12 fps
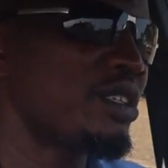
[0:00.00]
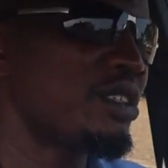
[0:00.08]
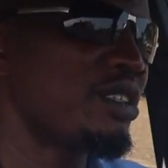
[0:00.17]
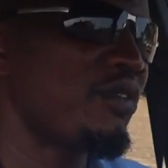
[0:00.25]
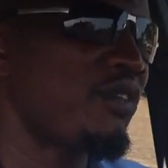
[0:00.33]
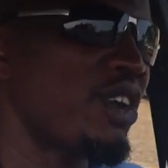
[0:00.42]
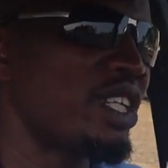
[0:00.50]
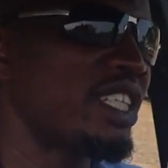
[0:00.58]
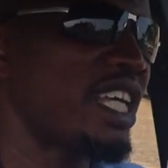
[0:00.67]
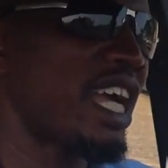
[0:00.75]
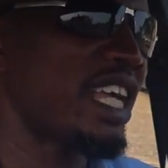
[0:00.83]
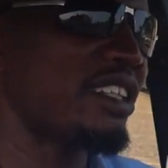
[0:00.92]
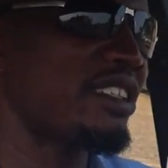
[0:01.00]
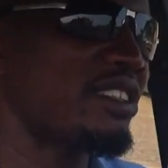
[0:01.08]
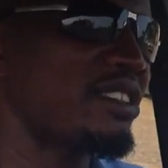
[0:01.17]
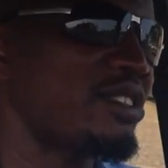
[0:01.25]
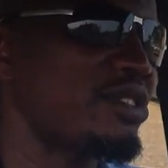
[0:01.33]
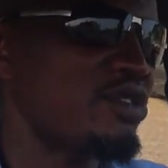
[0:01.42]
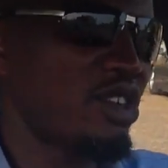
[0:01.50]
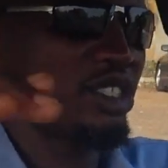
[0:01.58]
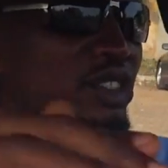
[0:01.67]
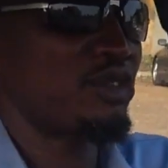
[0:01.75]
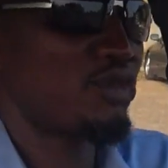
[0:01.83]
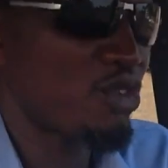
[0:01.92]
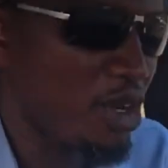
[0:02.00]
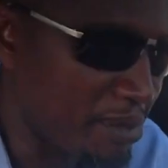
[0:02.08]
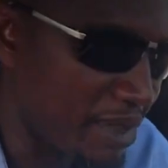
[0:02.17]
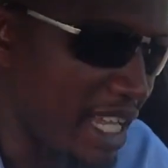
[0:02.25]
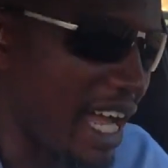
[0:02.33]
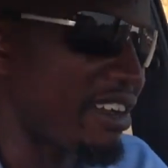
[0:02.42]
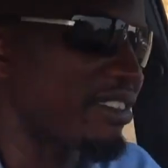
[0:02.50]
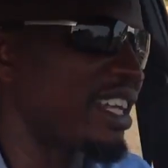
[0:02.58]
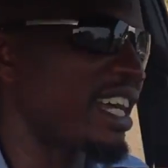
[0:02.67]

the front end just dropped down